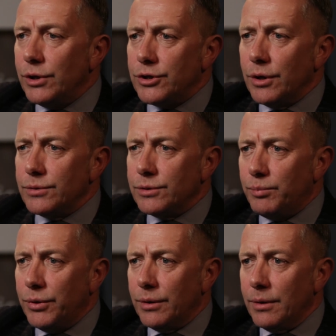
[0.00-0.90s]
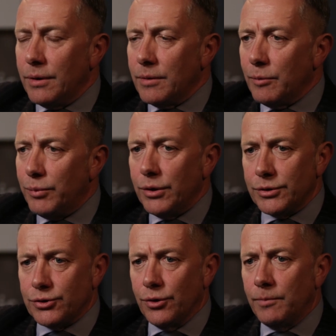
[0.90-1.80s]
We chose pure
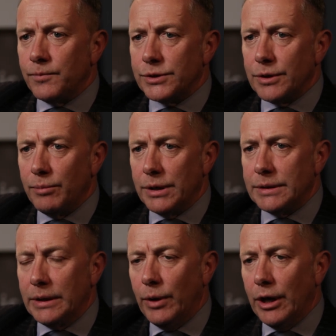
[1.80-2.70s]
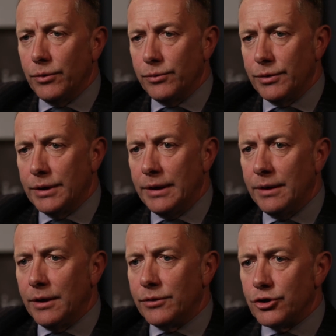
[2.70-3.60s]
store. So basically we own the
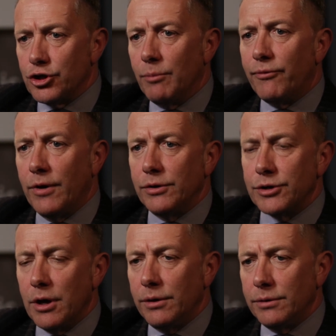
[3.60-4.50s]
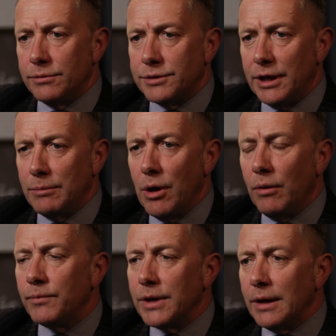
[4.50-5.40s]
shop front on
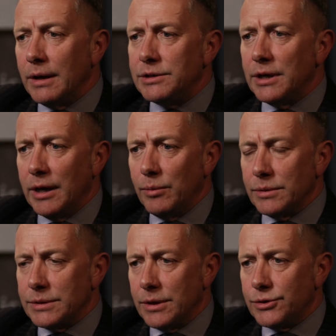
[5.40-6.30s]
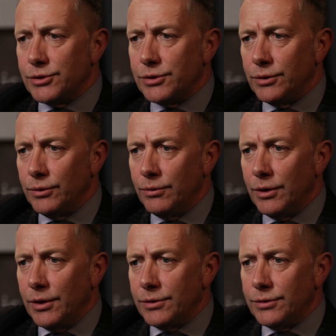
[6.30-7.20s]
Tmall. It enables us to
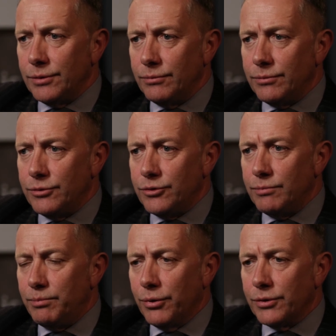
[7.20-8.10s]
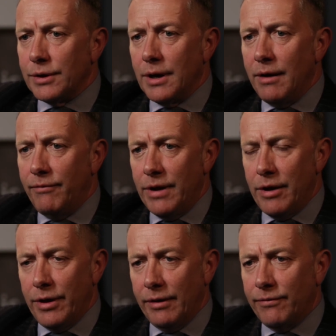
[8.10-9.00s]
put our
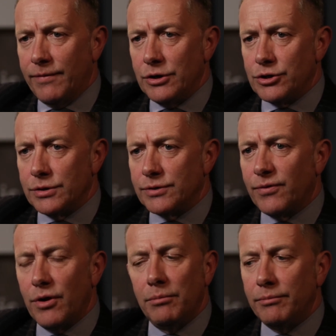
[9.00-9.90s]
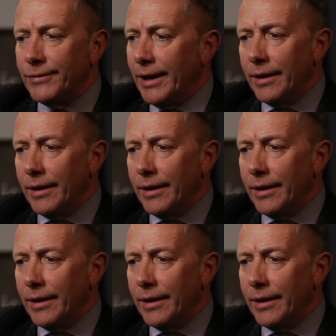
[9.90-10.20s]
varying fascias from